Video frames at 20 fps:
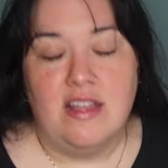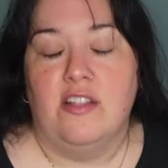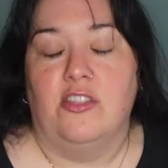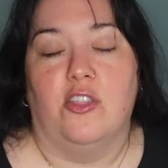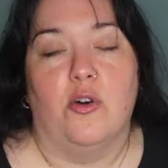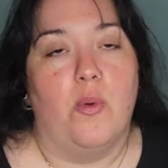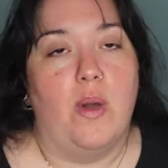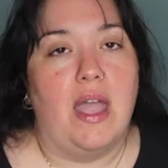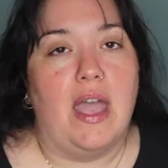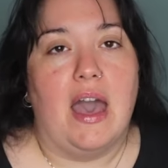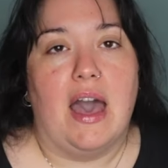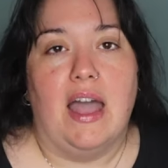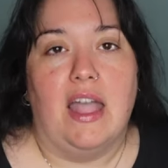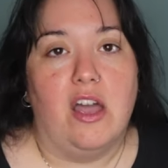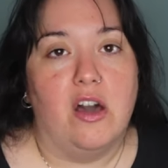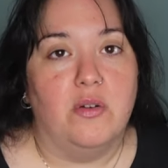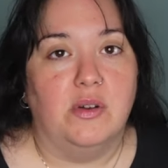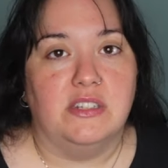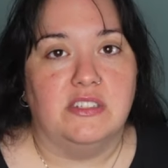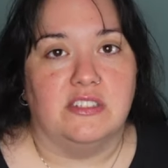The way I
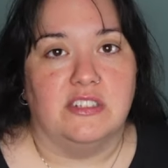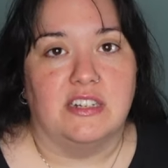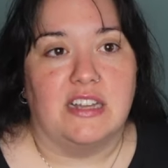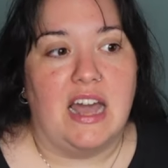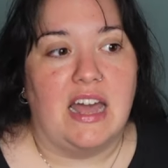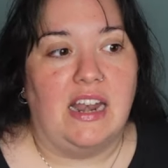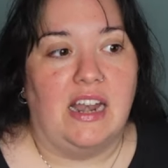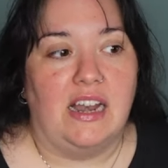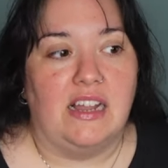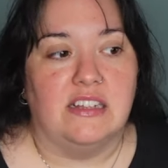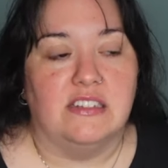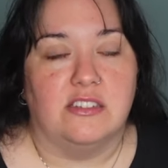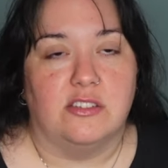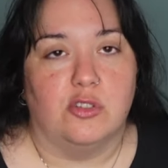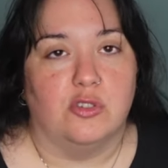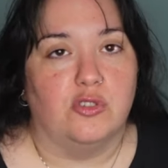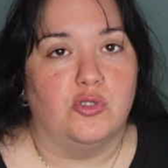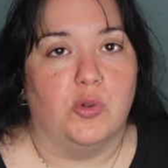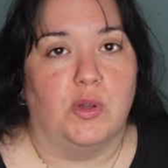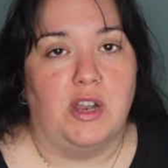always look at it is
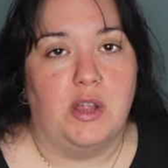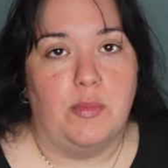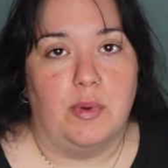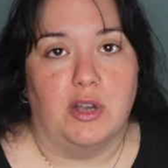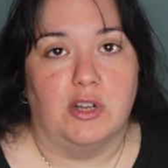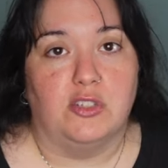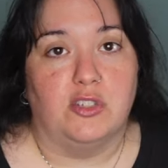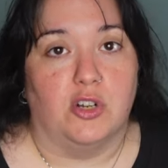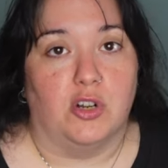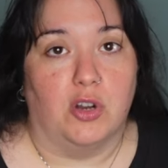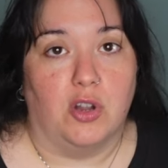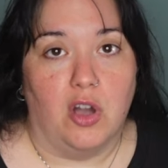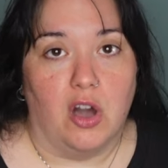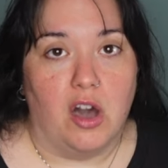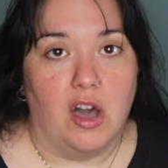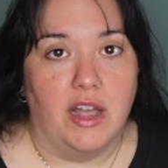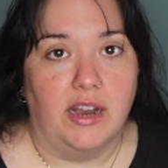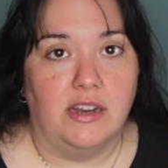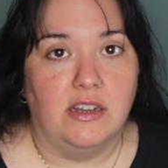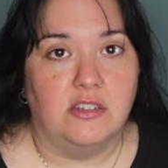those 20 bucks are
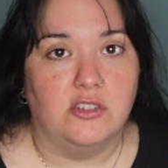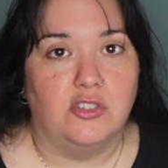gone.